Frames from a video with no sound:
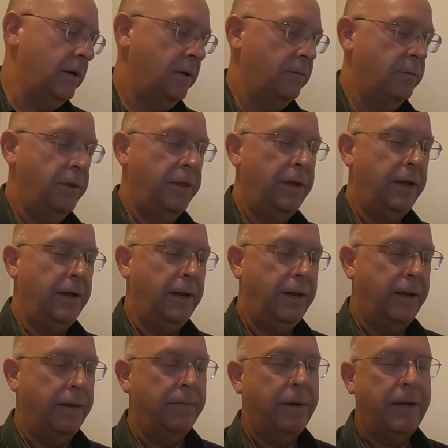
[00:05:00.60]
one thing I like
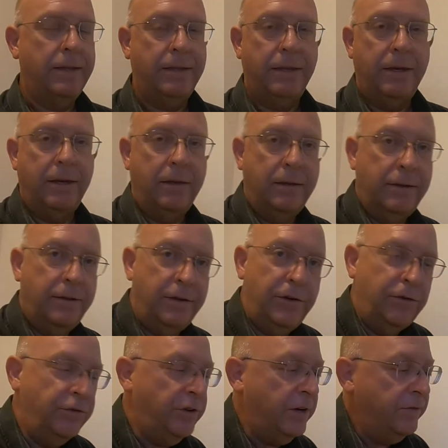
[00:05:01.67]
about the new
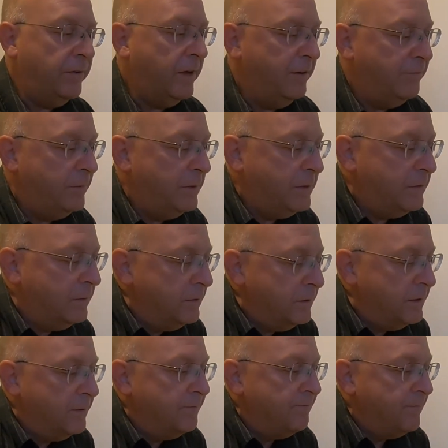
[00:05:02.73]
Gen 5 pistols